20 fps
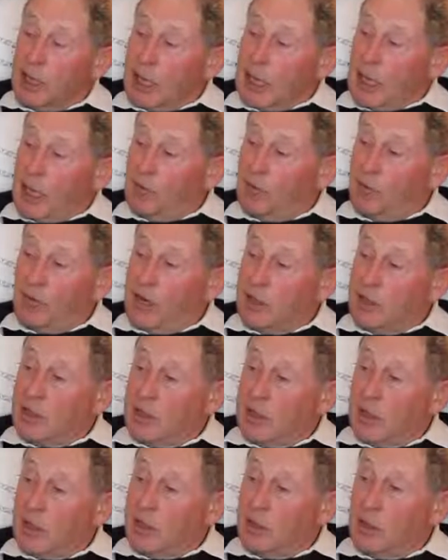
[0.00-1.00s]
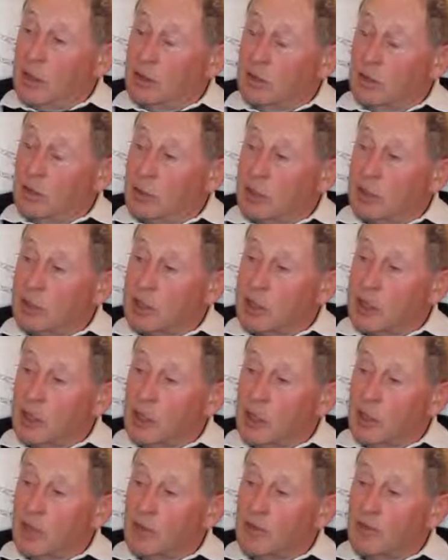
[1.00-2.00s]
And Fred said, "I can't understand
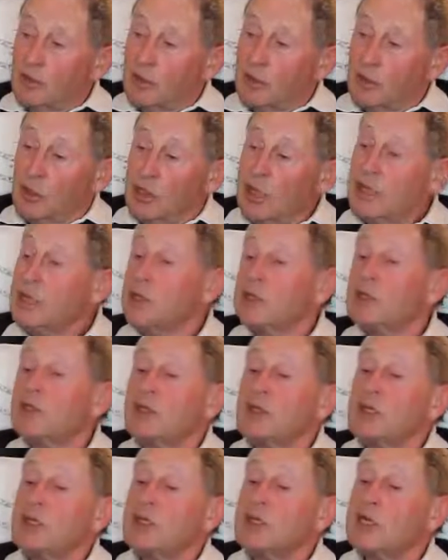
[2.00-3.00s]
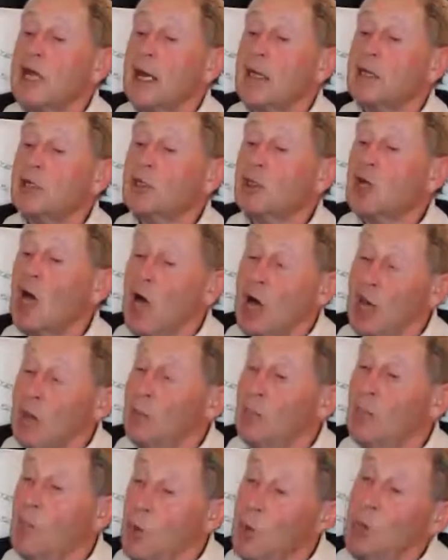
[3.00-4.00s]
how you got a leak because these tanks
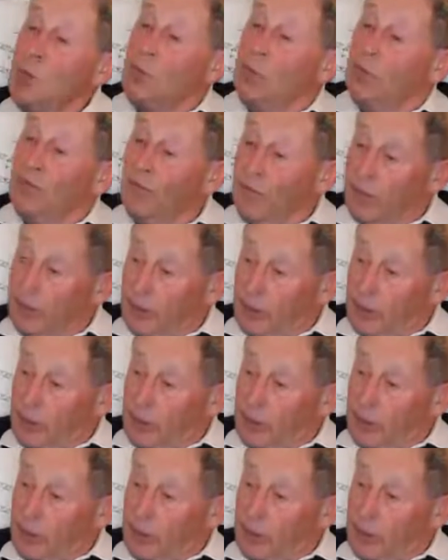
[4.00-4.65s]
can't move."